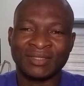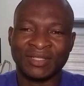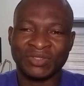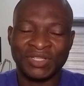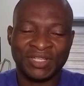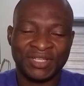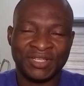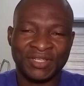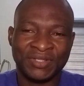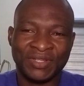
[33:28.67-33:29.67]
Now,
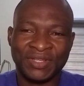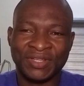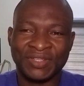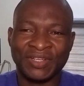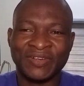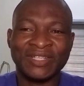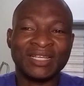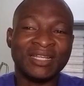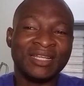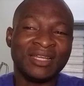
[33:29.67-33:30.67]
the
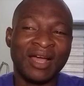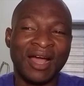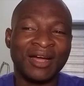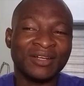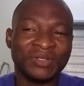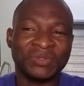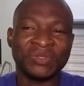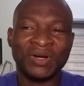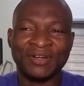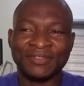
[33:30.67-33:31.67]
greater the
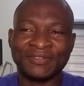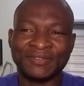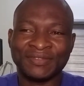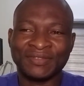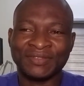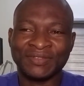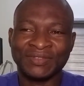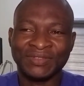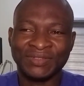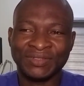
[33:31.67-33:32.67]
angle of
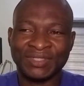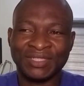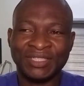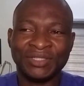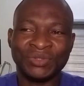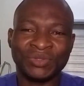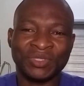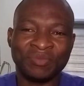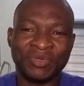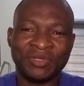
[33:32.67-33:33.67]
the needle to
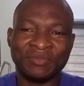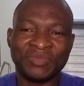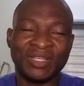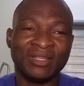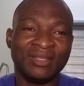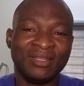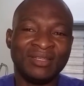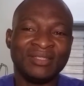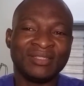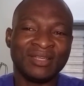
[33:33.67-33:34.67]
the beam, the
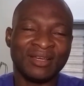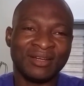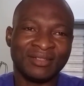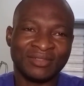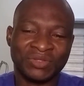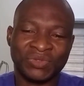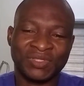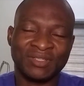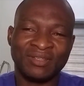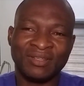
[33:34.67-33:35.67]
easier to
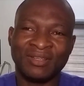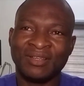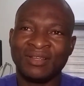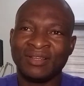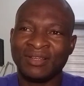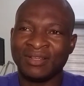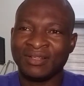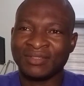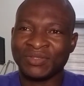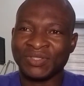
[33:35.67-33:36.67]
see
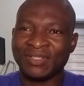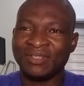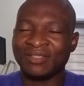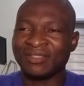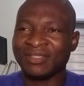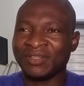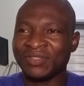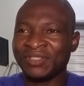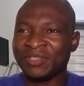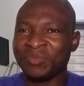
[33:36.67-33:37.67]
it. Now,
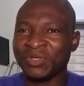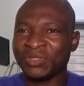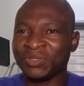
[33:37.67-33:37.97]
this image